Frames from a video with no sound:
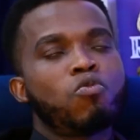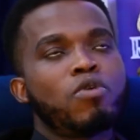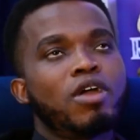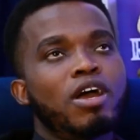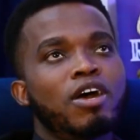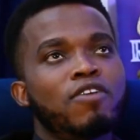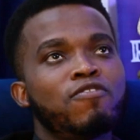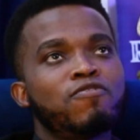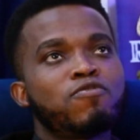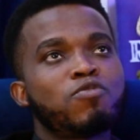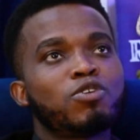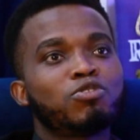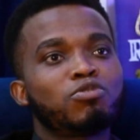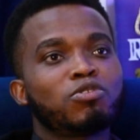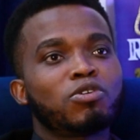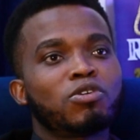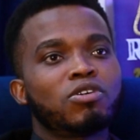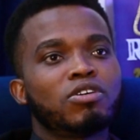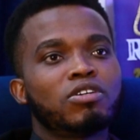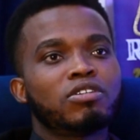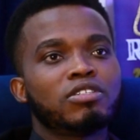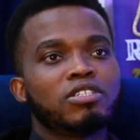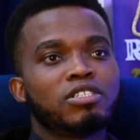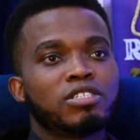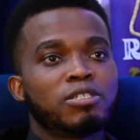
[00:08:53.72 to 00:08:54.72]
We have what we
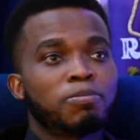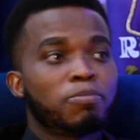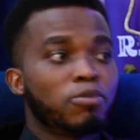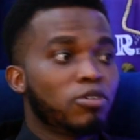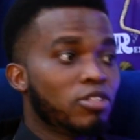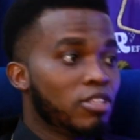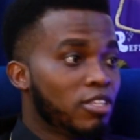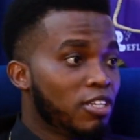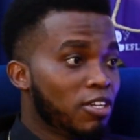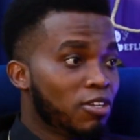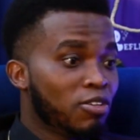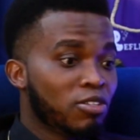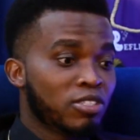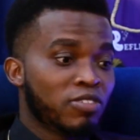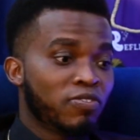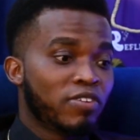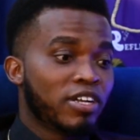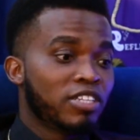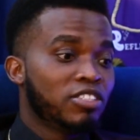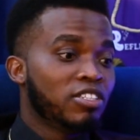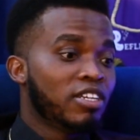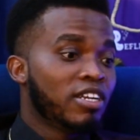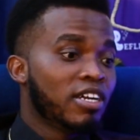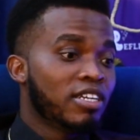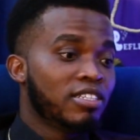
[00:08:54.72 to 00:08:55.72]
call the spontaneous
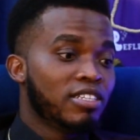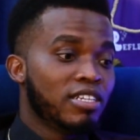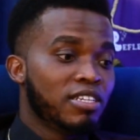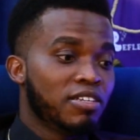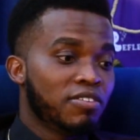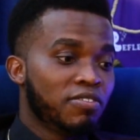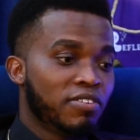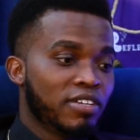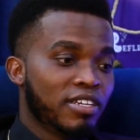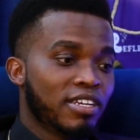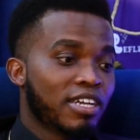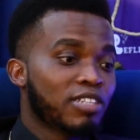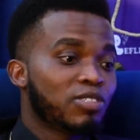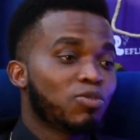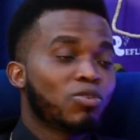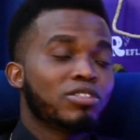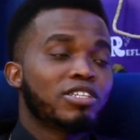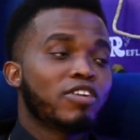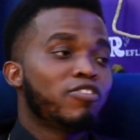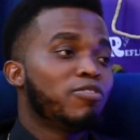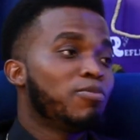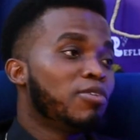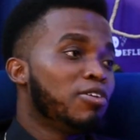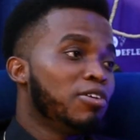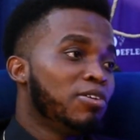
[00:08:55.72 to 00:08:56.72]
vaginal delivery. That's what
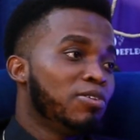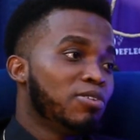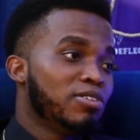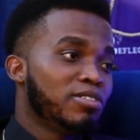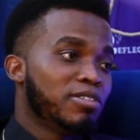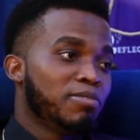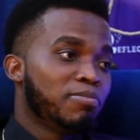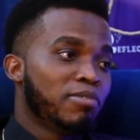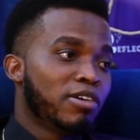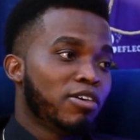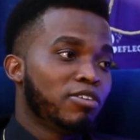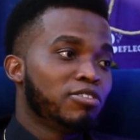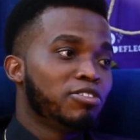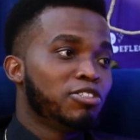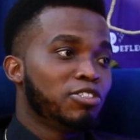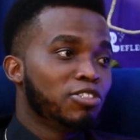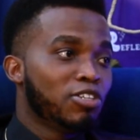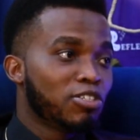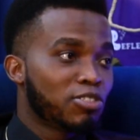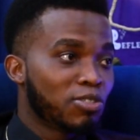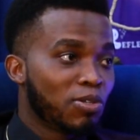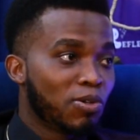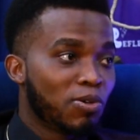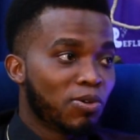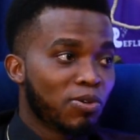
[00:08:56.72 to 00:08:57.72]
everybody knows about. You
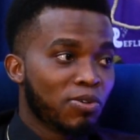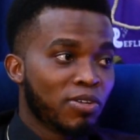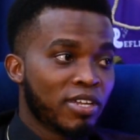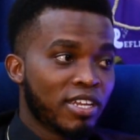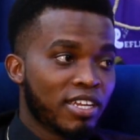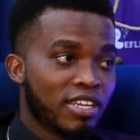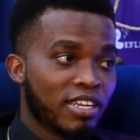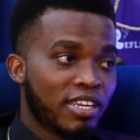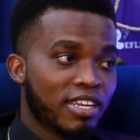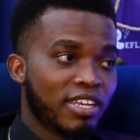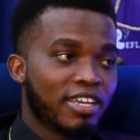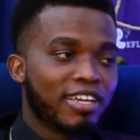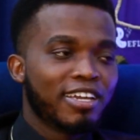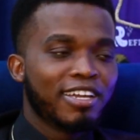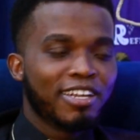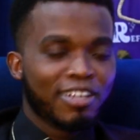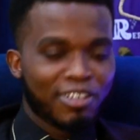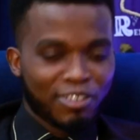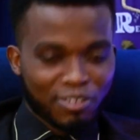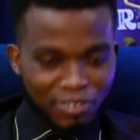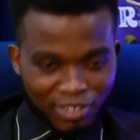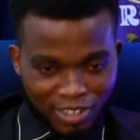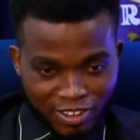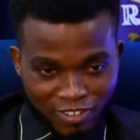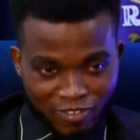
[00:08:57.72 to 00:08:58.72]
just go in there,
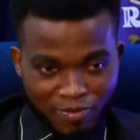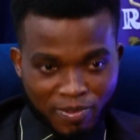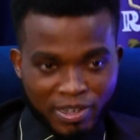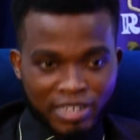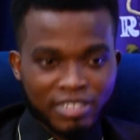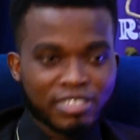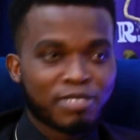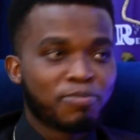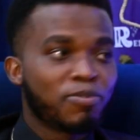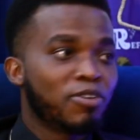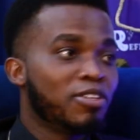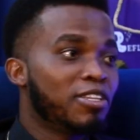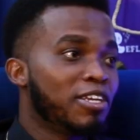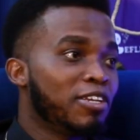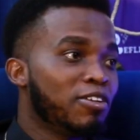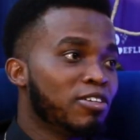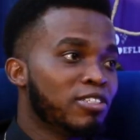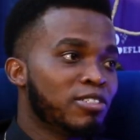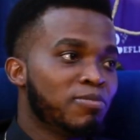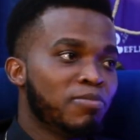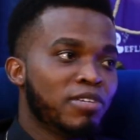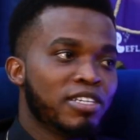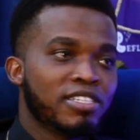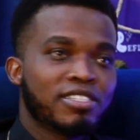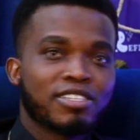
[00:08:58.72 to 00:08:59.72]
you give birth.
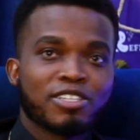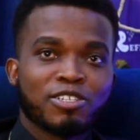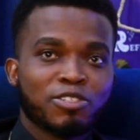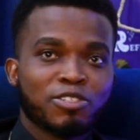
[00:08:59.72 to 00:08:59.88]
Spontaneous means